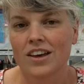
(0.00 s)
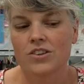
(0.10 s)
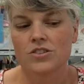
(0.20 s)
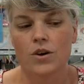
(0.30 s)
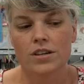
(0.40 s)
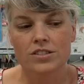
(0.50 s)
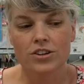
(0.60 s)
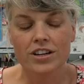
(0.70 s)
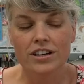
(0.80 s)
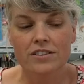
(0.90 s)
So I
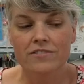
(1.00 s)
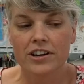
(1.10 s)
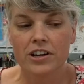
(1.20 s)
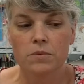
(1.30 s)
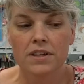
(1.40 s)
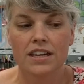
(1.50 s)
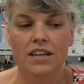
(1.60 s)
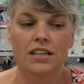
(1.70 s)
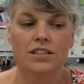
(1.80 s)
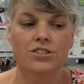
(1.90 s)
started at the very
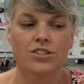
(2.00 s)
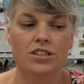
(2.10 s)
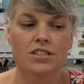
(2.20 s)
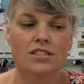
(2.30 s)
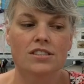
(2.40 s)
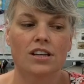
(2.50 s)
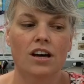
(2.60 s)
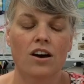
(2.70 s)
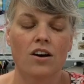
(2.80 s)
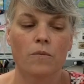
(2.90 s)
beginning, just
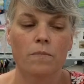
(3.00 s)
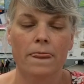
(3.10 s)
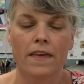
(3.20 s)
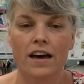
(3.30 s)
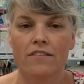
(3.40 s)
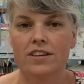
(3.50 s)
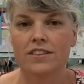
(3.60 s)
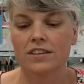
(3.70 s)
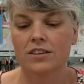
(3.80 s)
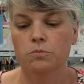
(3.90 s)
having
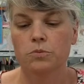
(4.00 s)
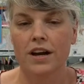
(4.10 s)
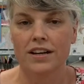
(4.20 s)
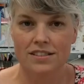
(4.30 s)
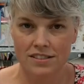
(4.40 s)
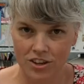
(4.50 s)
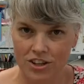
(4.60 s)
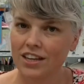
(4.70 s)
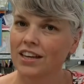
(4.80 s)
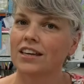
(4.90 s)
them practice
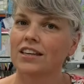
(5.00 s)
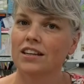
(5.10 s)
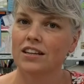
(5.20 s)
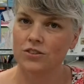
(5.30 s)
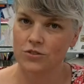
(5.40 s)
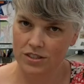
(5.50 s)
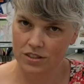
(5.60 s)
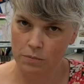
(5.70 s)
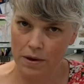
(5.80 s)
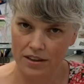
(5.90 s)
logging in and using
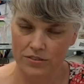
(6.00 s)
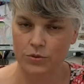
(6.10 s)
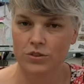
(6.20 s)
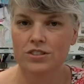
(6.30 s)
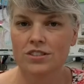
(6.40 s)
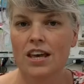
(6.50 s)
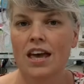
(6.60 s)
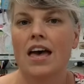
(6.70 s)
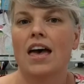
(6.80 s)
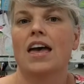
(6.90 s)
their passwords.
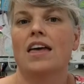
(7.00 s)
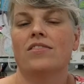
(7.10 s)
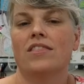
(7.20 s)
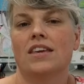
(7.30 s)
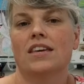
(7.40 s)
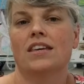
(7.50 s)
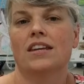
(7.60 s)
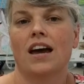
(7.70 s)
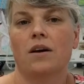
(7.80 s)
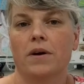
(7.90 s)
And then
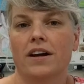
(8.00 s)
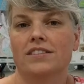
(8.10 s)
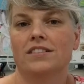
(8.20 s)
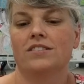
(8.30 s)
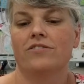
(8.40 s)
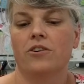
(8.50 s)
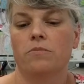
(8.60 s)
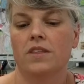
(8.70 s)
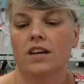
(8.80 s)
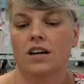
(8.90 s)
I practiced from
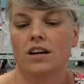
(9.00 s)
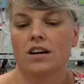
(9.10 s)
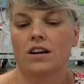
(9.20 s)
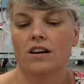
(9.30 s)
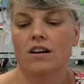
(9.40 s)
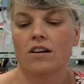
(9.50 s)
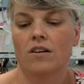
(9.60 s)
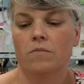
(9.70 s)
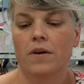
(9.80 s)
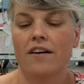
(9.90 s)
there,
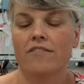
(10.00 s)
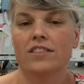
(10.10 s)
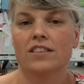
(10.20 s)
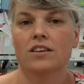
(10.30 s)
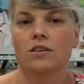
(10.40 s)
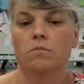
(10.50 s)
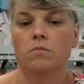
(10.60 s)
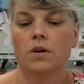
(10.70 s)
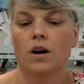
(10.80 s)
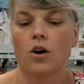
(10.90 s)
having
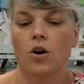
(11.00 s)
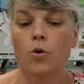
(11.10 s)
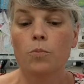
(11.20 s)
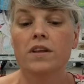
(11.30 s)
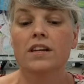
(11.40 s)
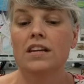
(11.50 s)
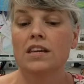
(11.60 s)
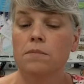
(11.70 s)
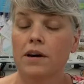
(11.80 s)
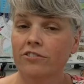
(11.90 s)
them open an
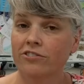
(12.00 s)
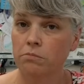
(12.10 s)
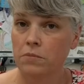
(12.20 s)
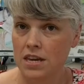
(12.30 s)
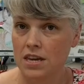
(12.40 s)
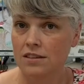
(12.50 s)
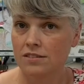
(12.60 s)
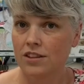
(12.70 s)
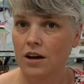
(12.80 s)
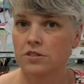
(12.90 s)
email from me.
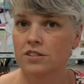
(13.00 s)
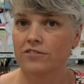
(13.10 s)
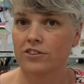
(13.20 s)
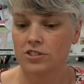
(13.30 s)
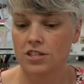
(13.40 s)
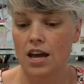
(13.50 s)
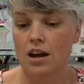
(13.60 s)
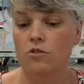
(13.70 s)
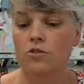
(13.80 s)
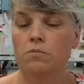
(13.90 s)
So that was the first day. I
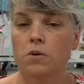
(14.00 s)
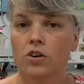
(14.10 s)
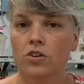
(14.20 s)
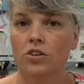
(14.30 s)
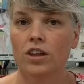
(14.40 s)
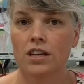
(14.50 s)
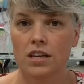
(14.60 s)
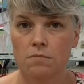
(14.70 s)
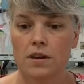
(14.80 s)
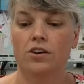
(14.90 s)
wrote them all an
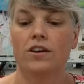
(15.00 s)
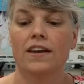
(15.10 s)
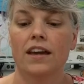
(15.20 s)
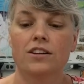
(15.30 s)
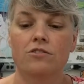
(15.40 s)
email and they had to